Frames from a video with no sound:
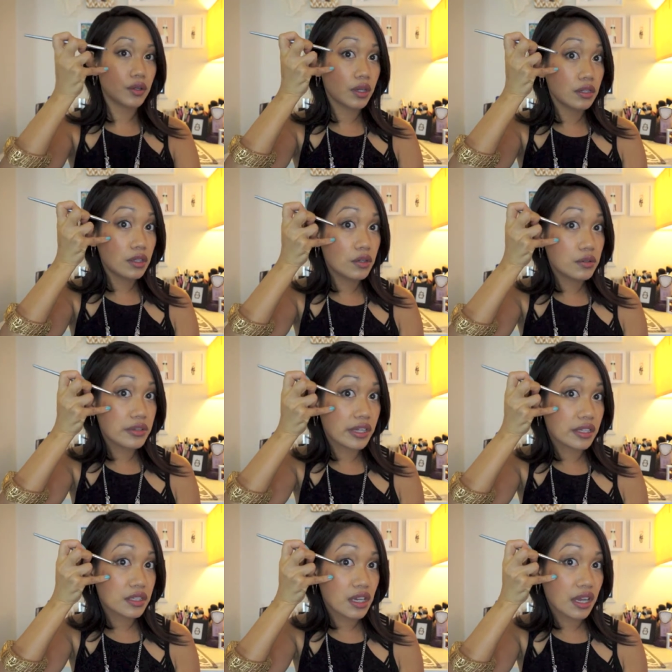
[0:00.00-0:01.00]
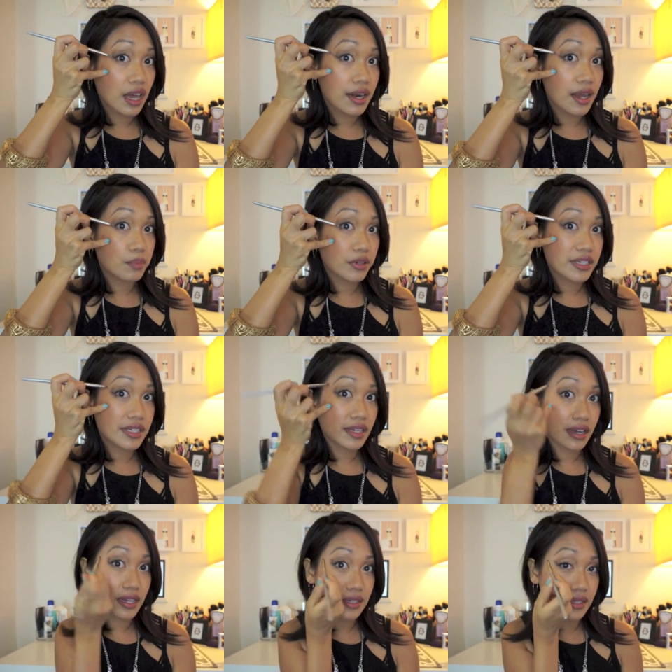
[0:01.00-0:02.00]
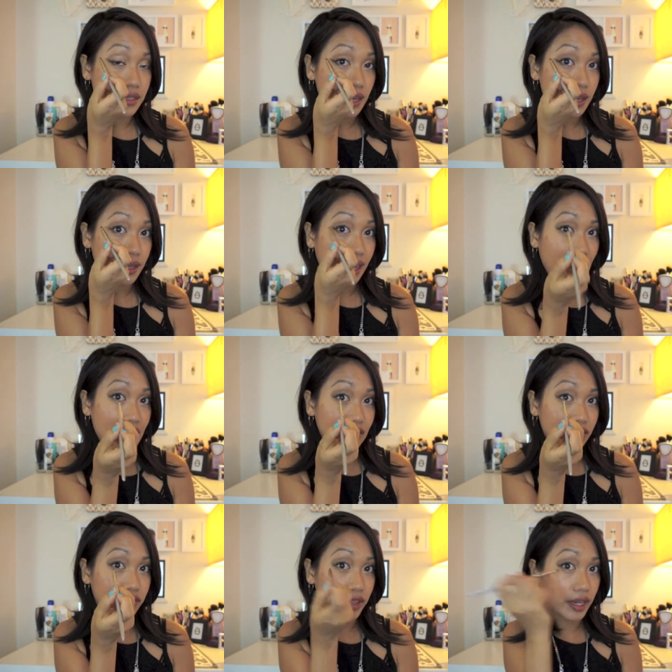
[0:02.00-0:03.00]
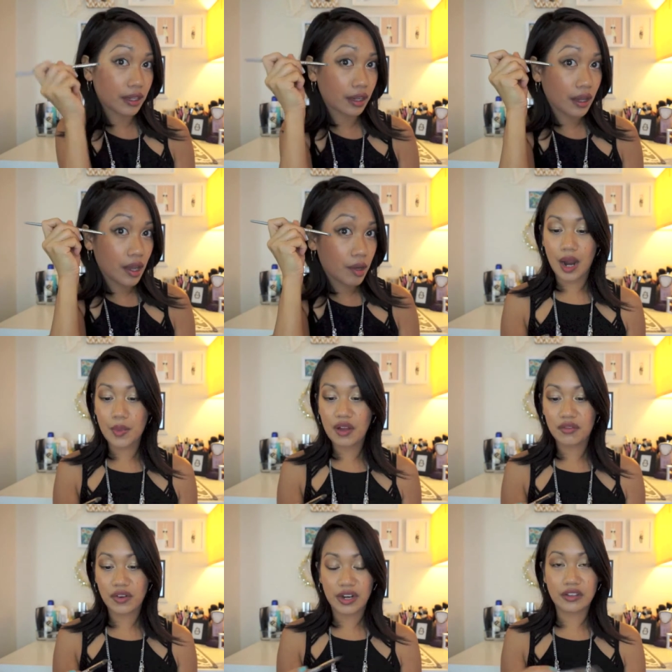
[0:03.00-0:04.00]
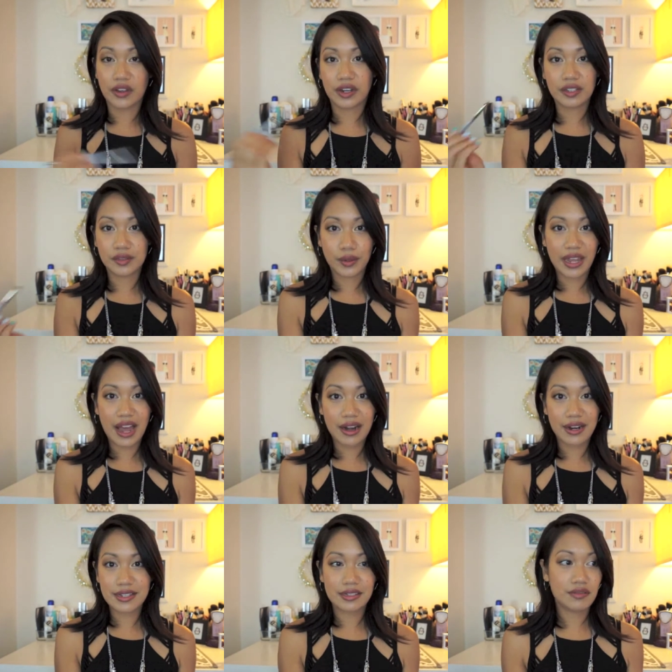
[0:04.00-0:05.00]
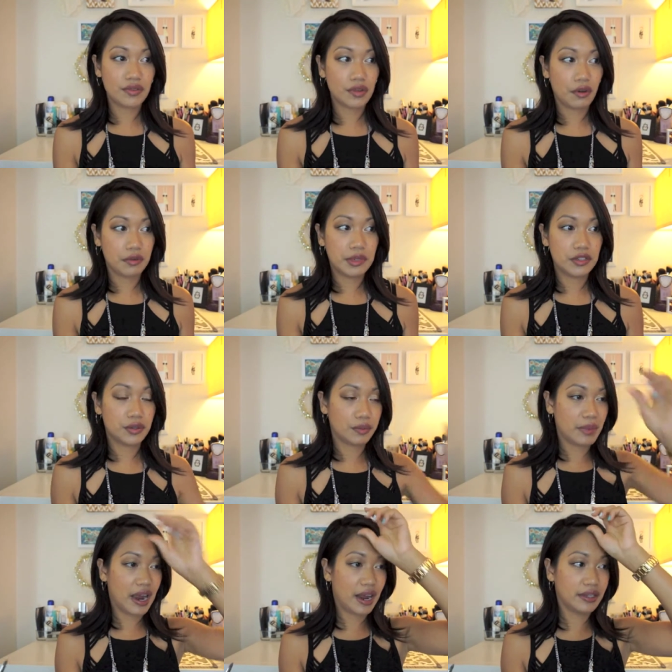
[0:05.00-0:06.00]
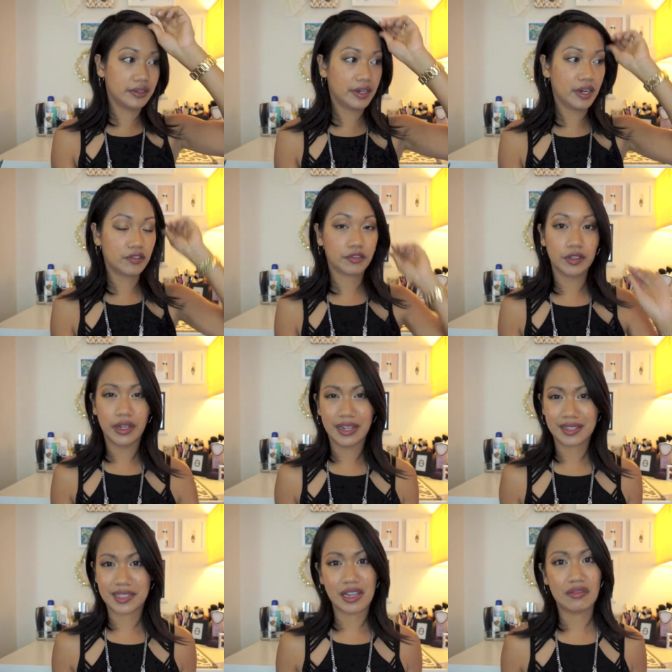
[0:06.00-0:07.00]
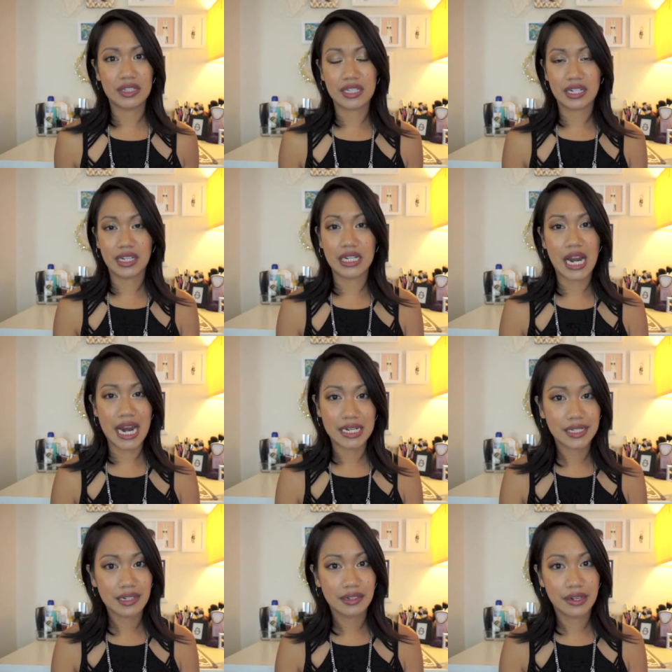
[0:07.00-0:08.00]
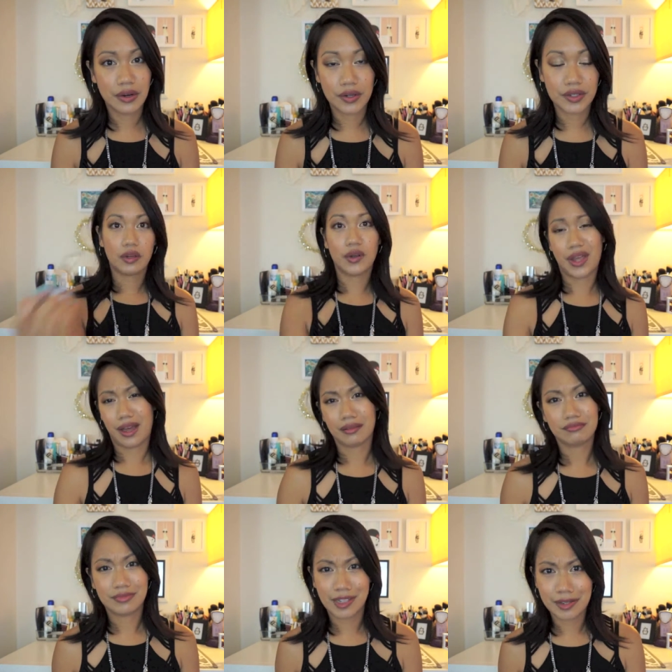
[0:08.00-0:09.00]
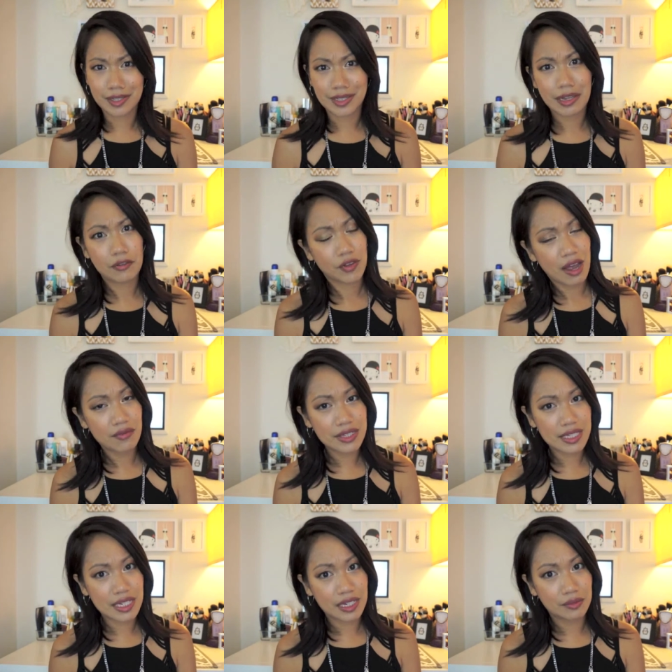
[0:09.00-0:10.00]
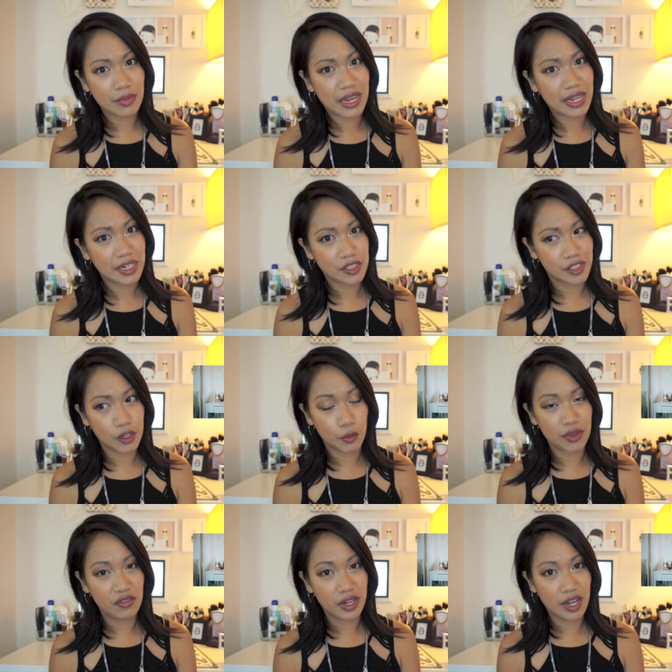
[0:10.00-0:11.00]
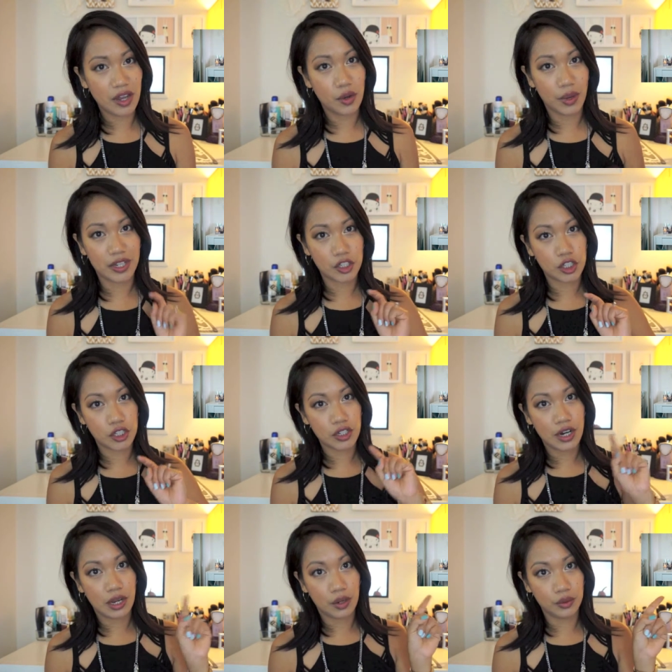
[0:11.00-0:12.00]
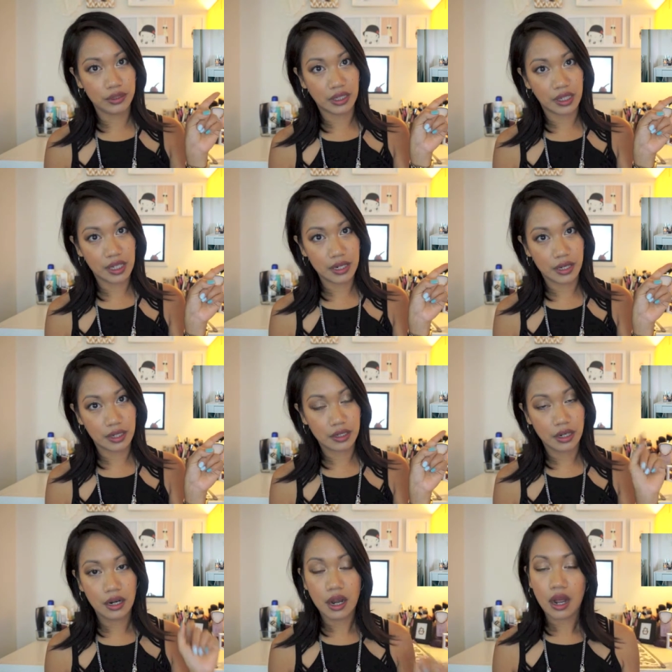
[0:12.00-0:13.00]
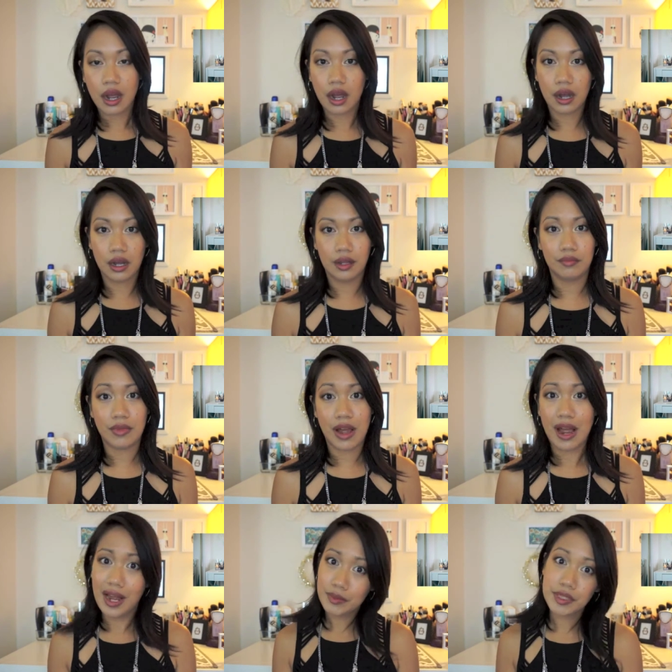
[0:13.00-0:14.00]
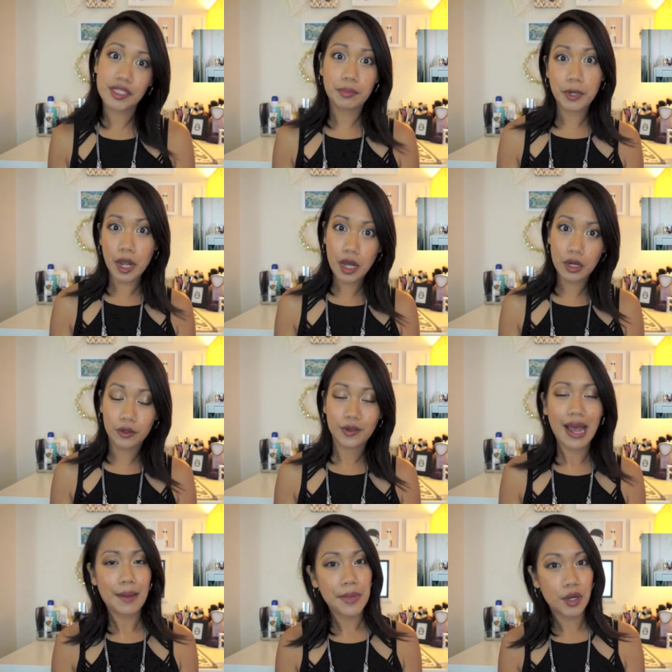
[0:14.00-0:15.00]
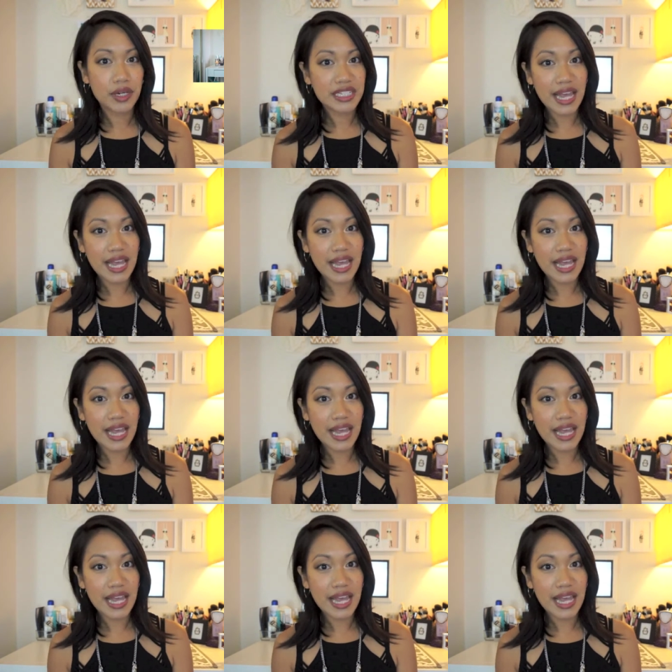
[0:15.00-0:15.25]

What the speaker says: you can use it to get a precise cat flick. I'm not very good at doing cat eyes, even though I've been doing my eyeliner for like 17, 18 years. Oh yeah, because if you haven't seen my getting to know me video, which I will link here, I'm super old. I'm old as